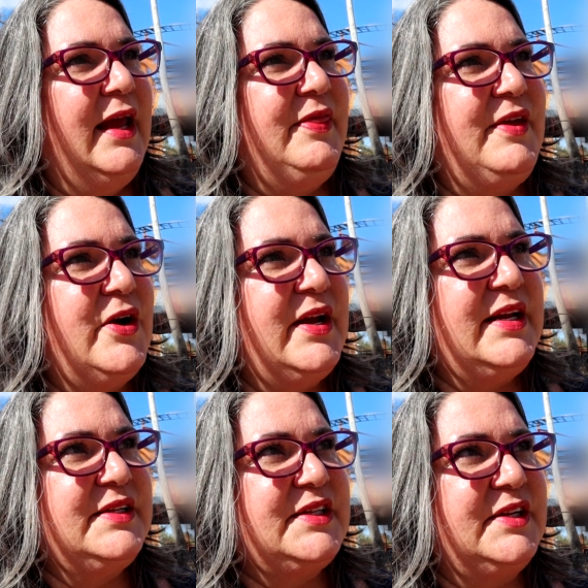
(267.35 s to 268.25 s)
There
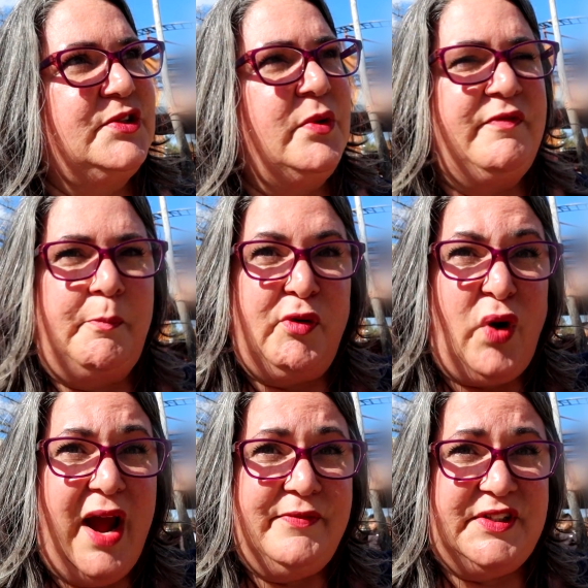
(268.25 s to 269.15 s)
is a sort of a
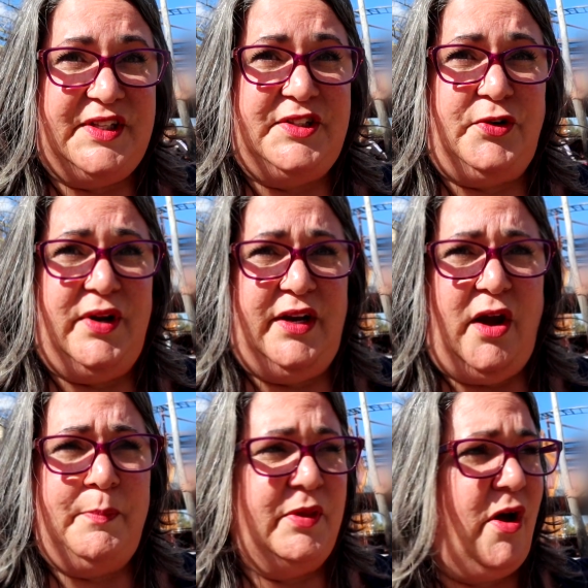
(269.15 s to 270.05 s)
privacy screen
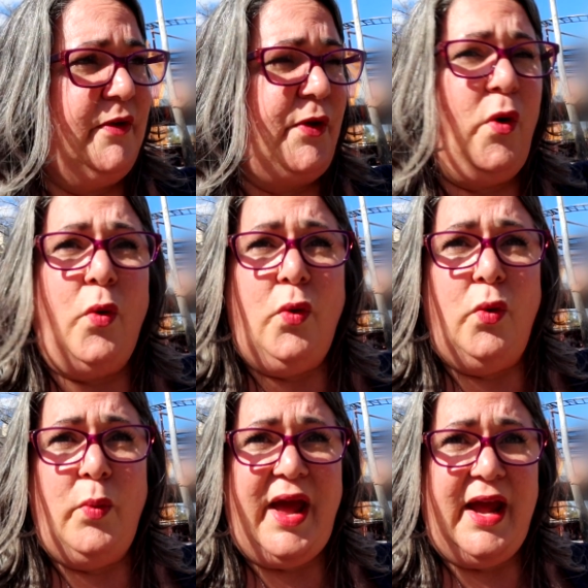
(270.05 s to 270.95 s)
up along the whole
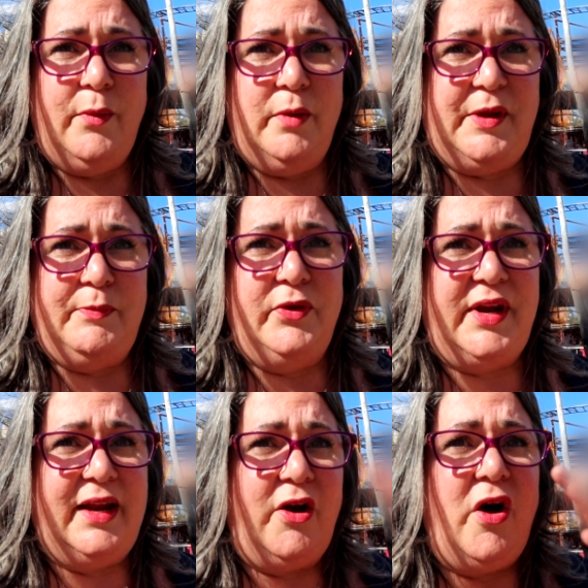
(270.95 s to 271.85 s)
way where people are
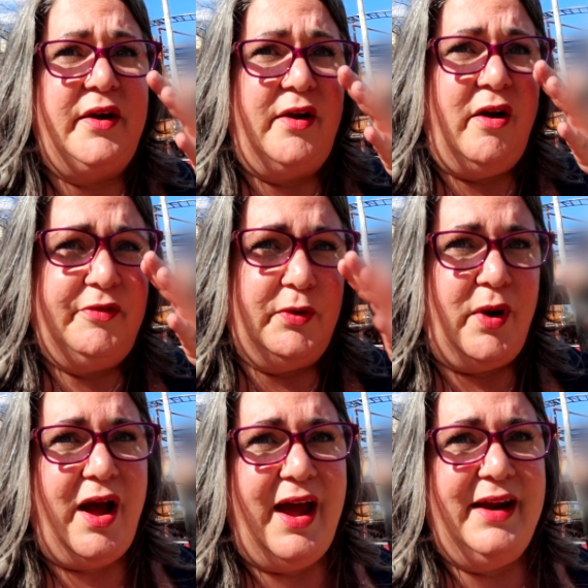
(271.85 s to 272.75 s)
getting on and off the
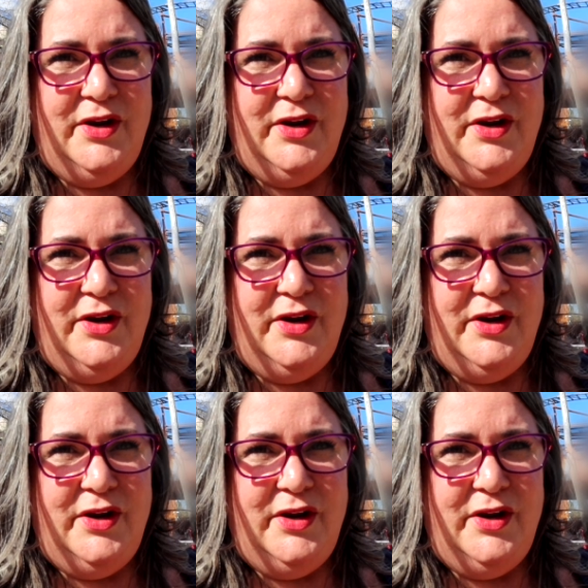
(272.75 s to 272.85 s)
ride.